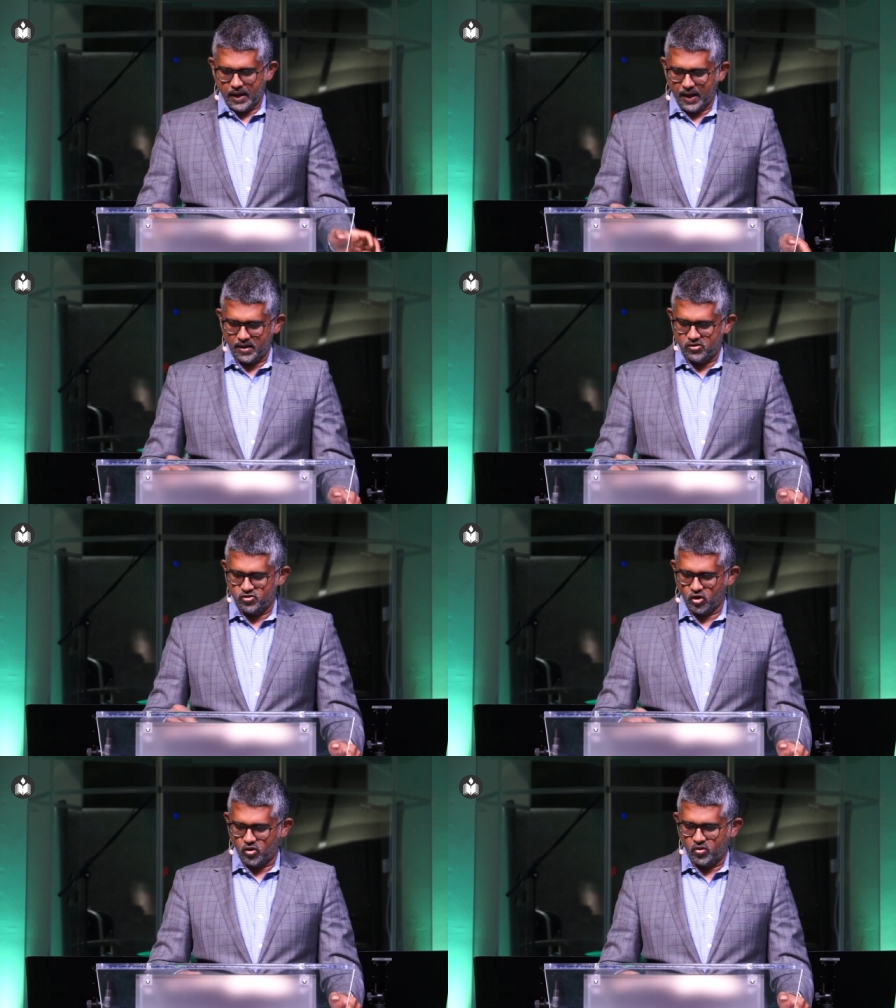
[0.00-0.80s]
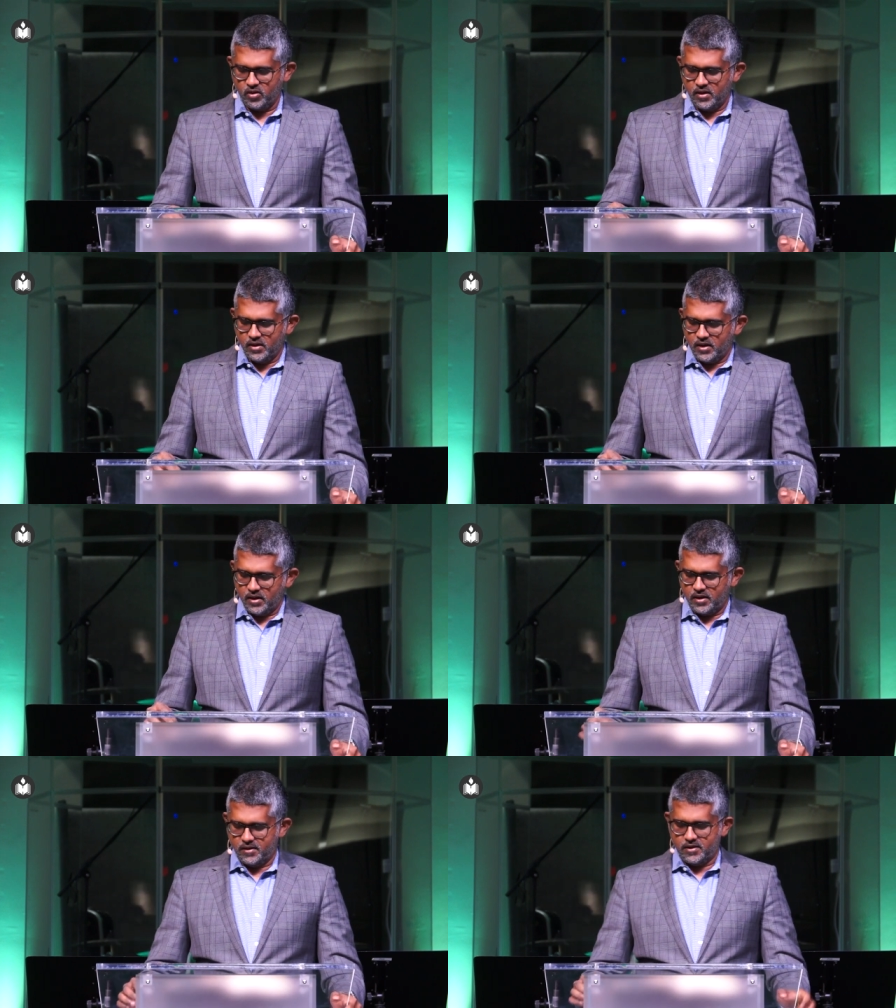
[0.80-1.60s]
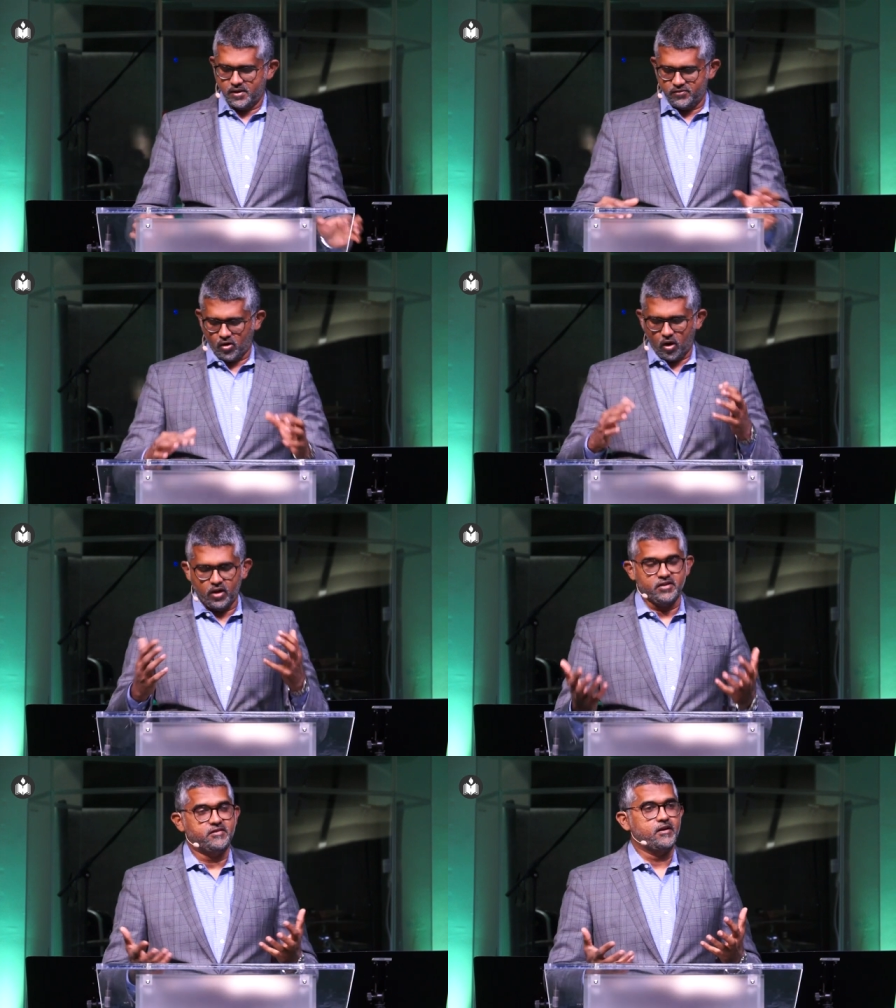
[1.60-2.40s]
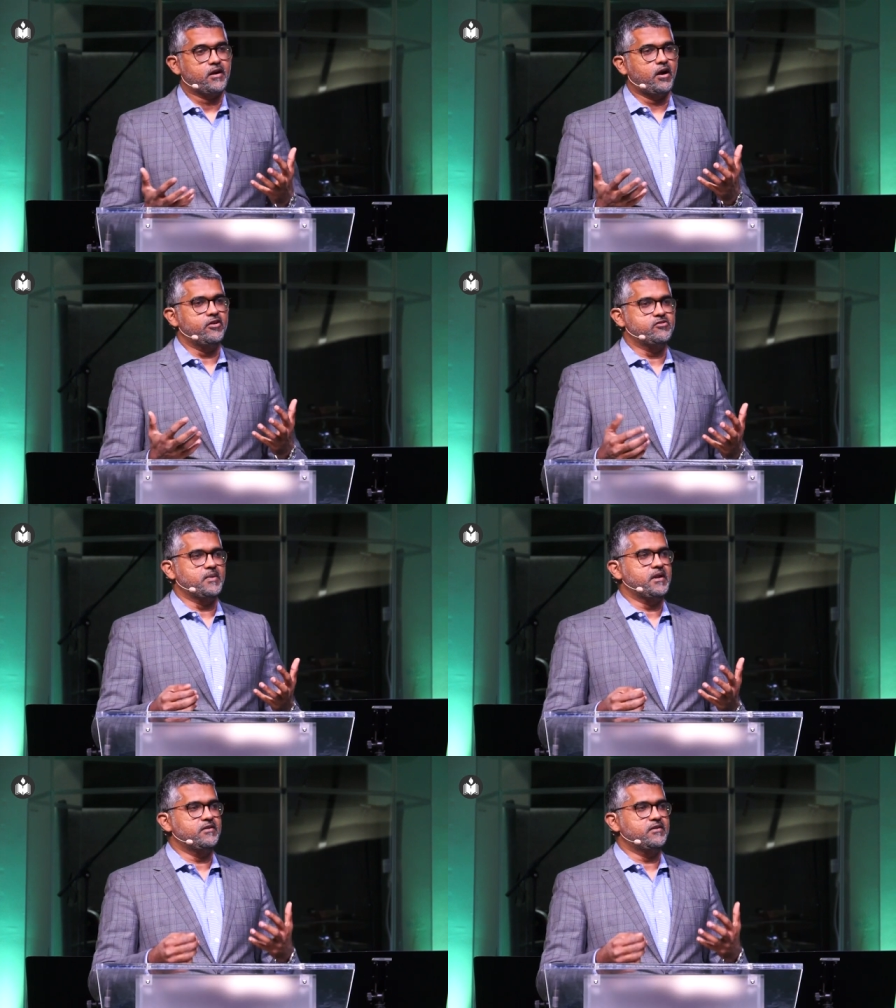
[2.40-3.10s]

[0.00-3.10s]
and so he gives all this encouragement.